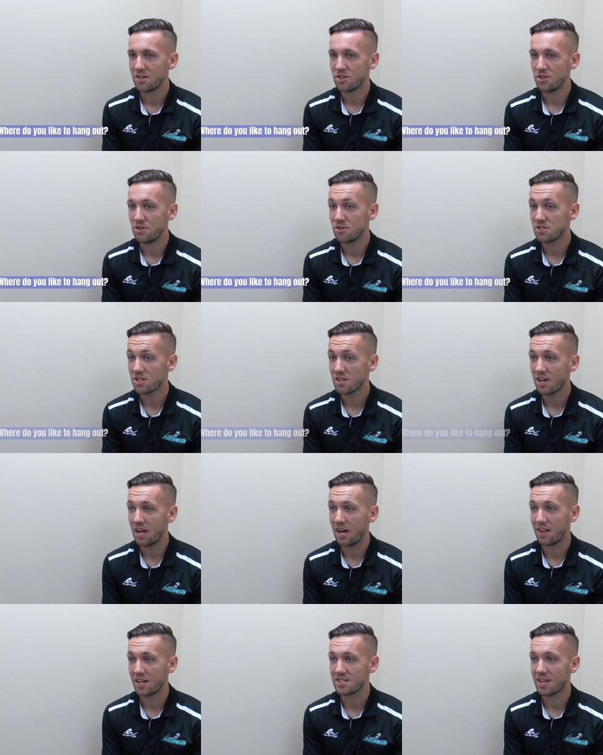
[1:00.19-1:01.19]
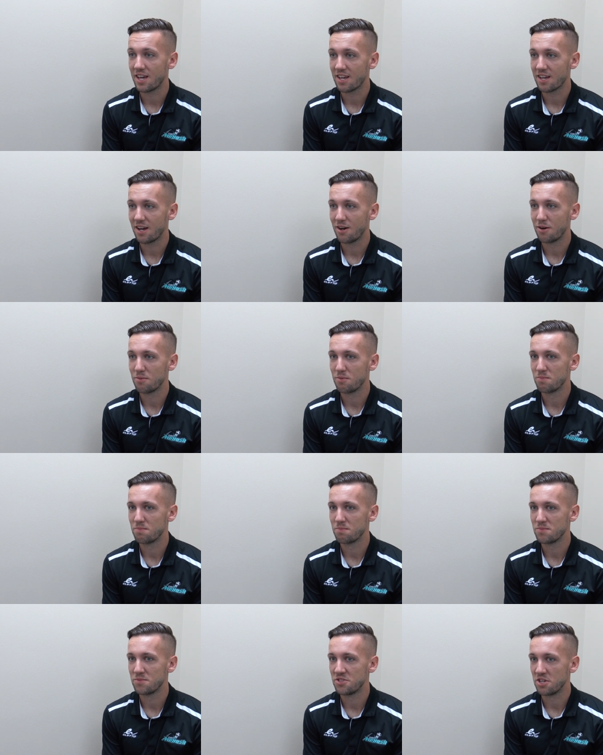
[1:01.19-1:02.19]
Usually, I like to hang out
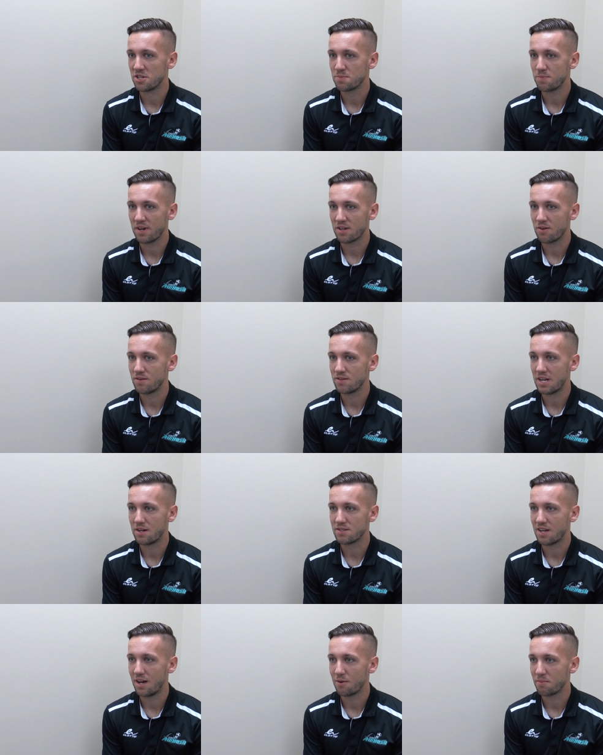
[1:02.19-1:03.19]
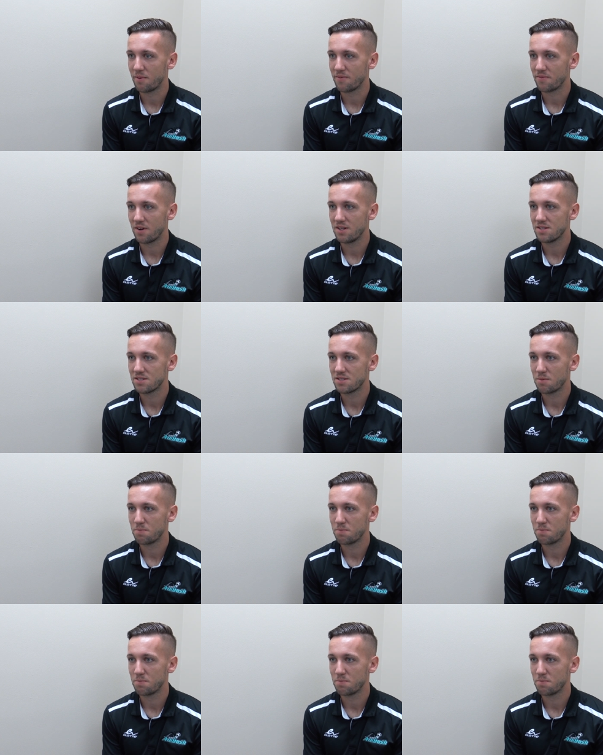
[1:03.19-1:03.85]
just by going downtown with my friends,